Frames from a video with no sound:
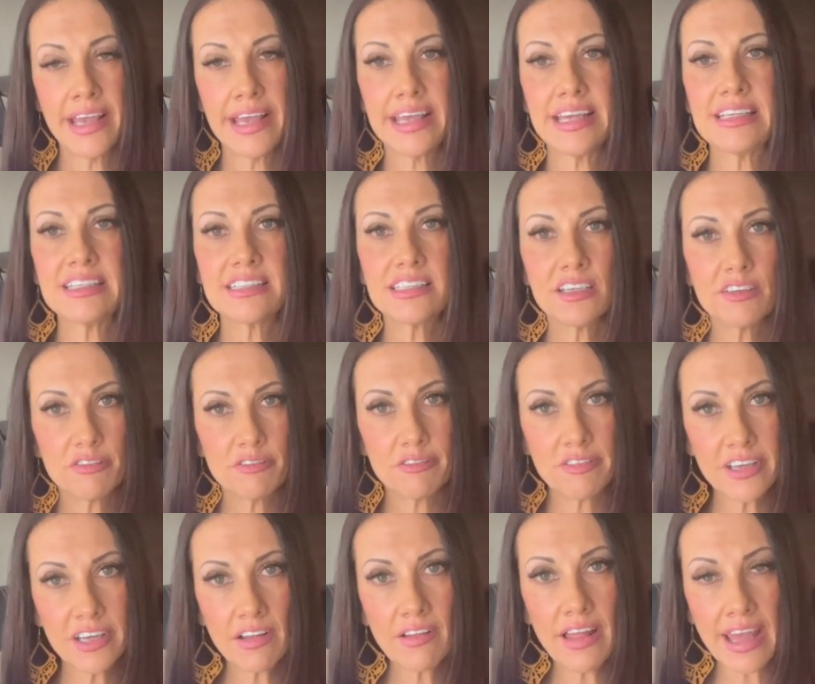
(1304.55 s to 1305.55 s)
is to
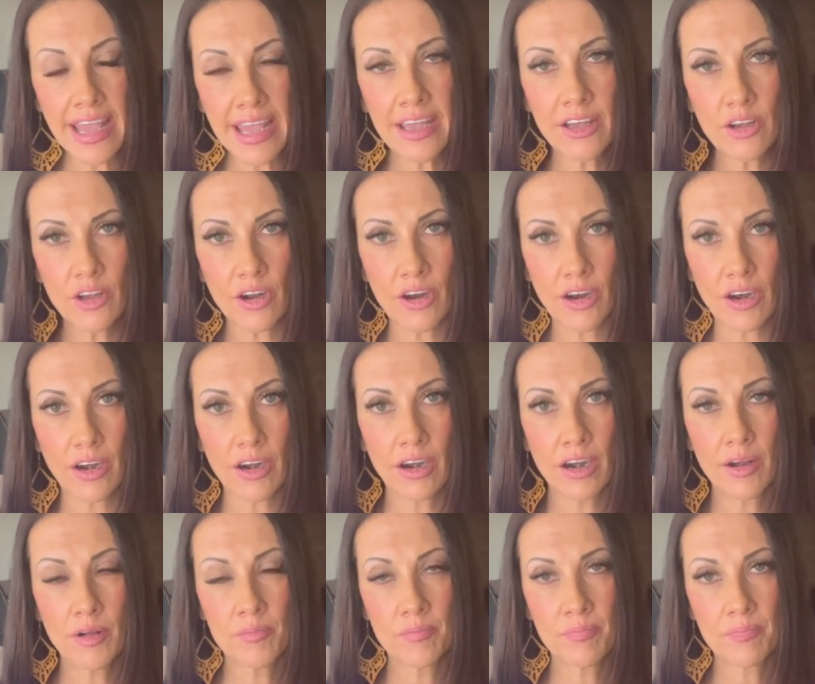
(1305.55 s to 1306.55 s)
feel anger,
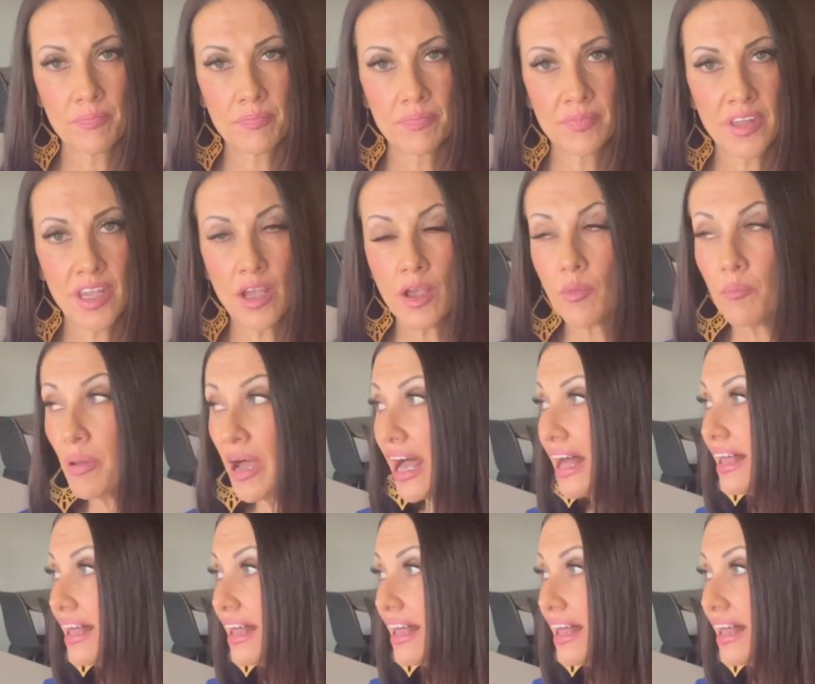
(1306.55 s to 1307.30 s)
but